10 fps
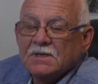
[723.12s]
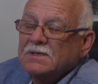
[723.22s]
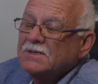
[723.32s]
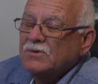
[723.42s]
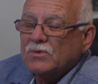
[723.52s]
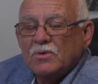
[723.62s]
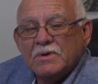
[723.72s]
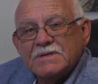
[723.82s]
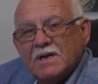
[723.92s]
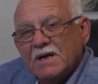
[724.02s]
You're
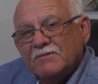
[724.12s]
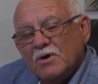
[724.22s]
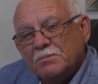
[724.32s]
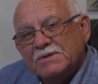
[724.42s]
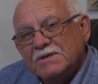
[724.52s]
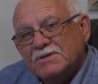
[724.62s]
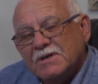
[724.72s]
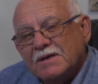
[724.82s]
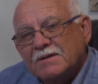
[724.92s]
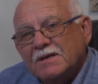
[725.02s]
always going to have
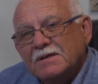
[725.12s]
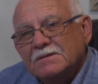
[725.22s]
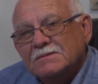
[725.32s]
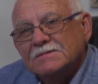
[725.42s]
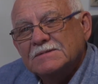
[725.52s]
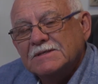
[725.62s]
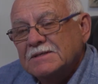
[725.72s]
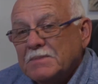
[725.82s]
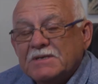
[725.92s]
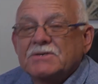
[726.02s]
competition out there.
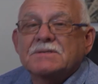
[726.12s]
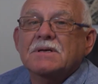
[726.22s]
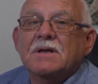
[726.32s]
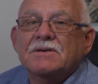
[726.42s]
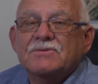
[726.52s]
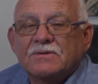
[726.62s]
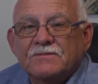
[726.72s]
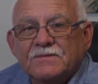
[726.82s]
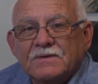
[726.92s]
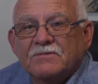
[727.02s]
That's just the nature
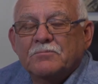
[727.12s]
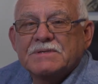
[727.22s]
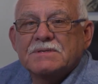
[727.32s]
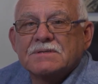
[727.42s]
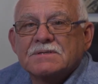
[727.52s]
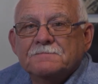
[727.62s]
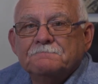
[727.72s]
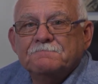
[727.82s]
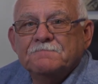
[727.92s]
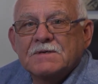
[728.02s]
of business.
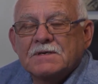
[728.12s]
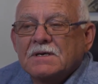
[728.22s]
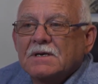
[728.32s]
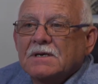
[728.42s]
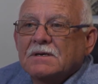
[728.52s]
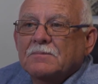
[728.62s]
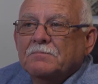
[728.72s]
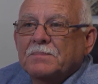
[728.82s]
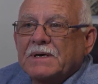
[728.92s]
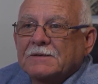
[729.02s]

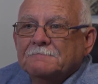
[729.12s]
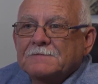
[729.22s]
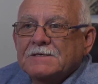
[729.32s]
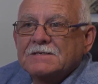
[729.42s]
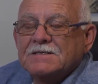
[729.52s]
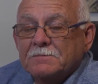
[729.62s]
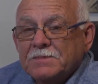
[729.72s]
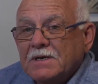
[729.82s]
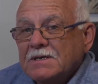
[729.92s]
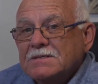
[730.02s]
But in some
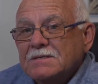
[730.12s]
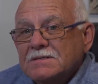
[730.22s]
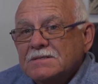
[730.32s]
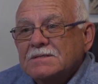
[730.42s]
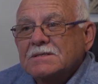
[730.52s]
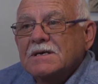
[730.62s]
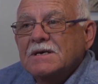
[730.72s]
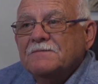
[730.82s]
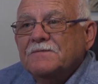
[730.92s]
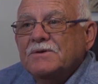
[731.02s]
cases,
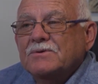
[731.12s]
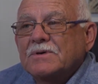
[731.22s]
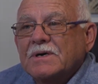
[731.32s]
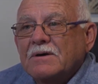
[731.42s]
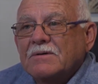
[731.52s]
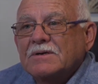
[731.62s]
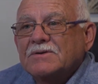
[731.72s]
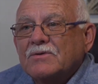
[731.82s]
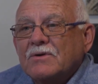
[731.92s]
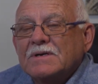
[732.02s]
if you are going to
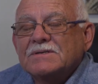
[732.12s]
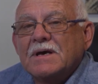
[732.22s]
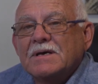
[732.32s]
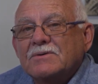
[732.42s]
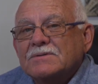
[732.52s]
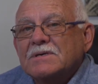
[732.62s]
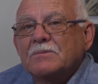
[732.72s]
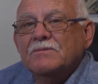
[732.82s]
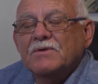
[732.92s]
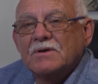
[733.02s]
try and take on
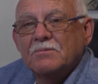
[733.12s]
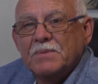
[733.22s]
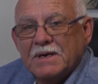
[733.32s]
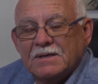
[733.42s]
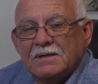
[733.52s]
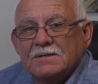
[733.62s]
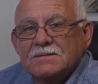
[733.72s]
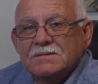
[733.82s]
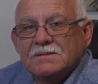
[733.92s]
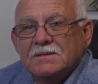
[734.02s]
some of your
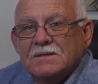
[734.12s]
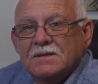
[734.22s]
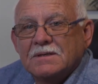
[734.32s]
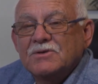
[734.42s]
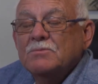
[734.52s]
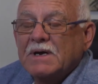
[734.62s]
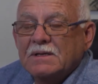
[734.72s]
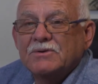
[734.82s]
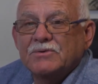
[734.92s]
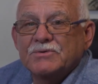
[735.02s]
competitors, you may
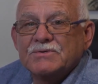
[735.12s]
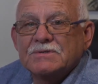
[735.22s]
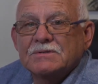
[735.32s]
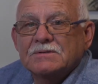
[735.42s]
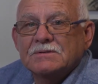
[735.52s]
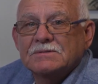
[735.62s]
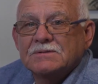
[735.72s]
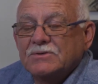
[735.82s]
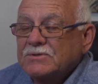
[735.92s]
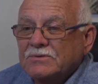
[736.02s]
lose
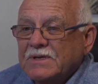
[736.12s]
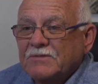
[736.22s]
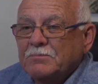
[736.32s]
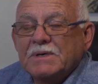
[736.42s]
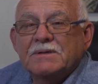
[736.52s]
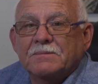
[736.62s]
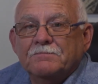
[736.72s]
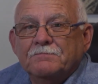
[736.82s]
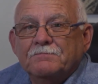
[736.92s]
because you'll never beat them.